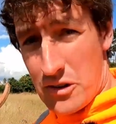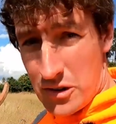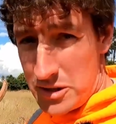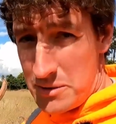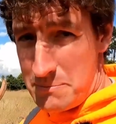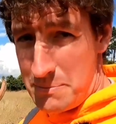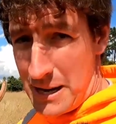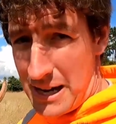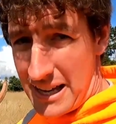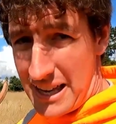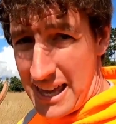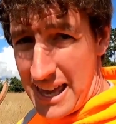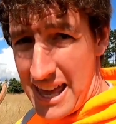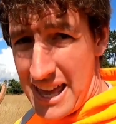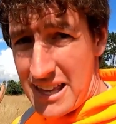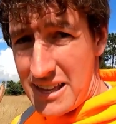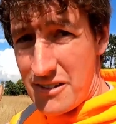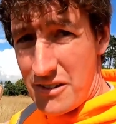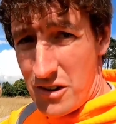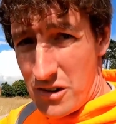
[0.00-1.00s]
you've got the
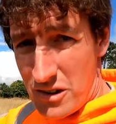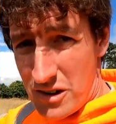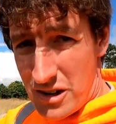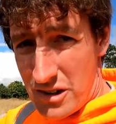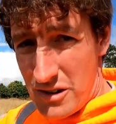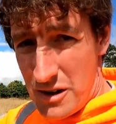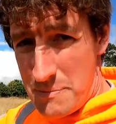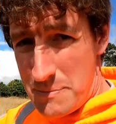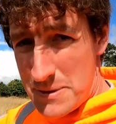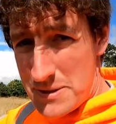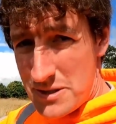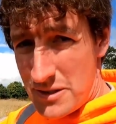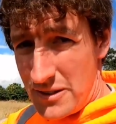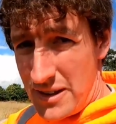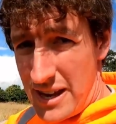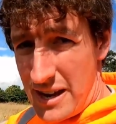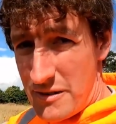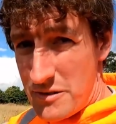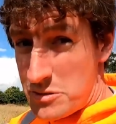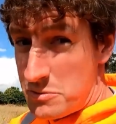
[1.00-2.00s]
bucket, you've got grippers
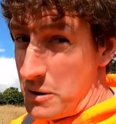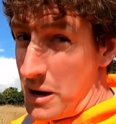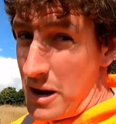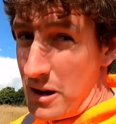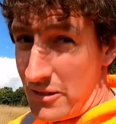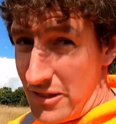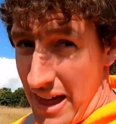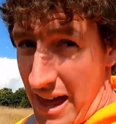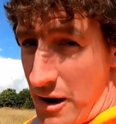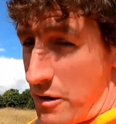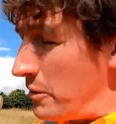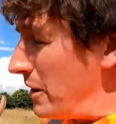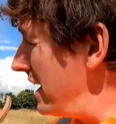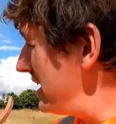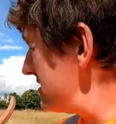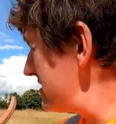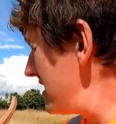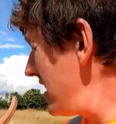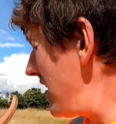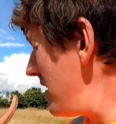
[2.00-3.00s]
on here as well. That
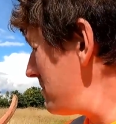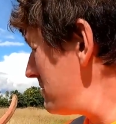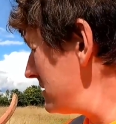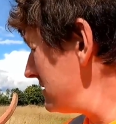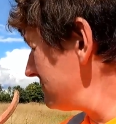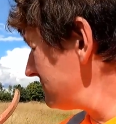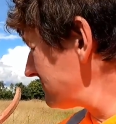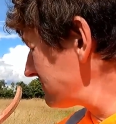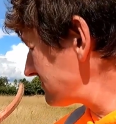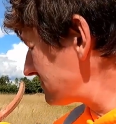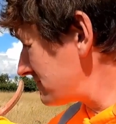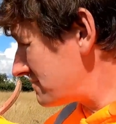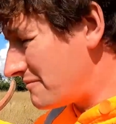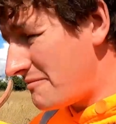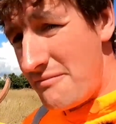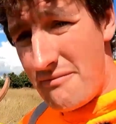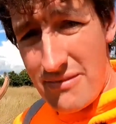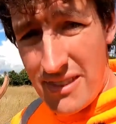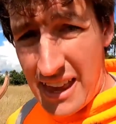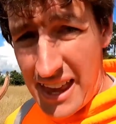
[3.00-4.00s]
all adds up.
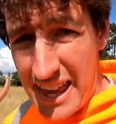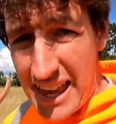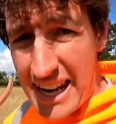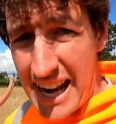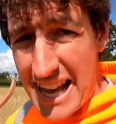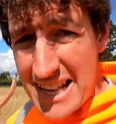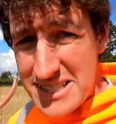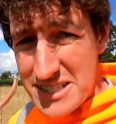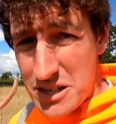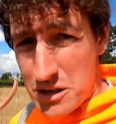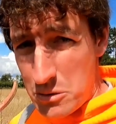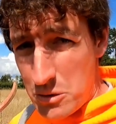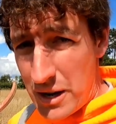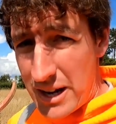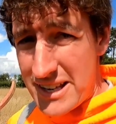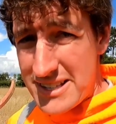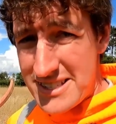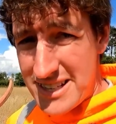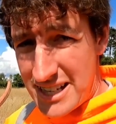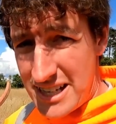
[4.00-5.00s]
It adds
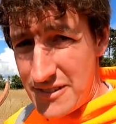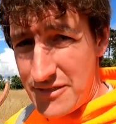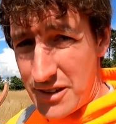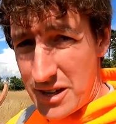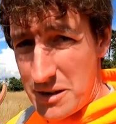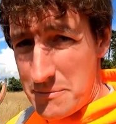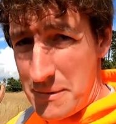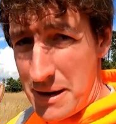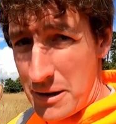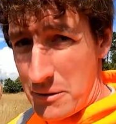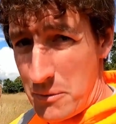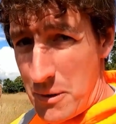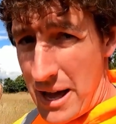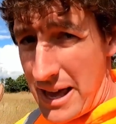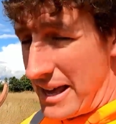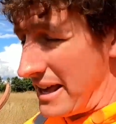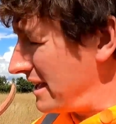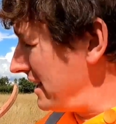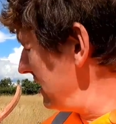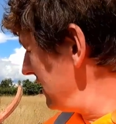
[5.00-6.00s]
quite a significant amount of
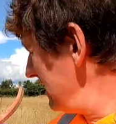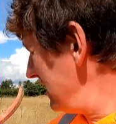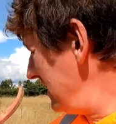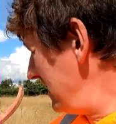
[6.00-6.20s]
weight,